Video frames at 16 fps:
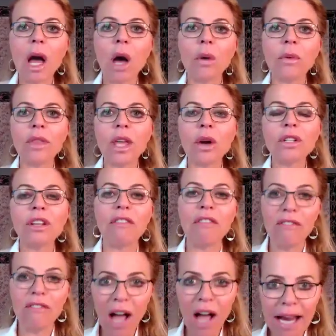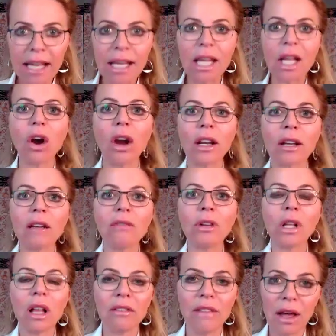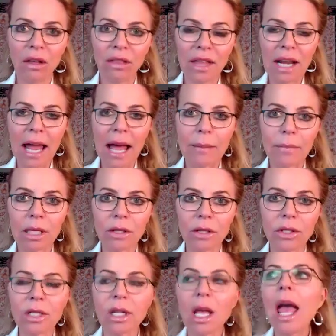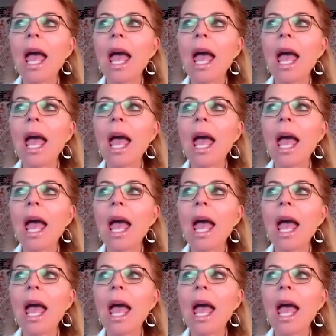out there defining our level of health and happiness,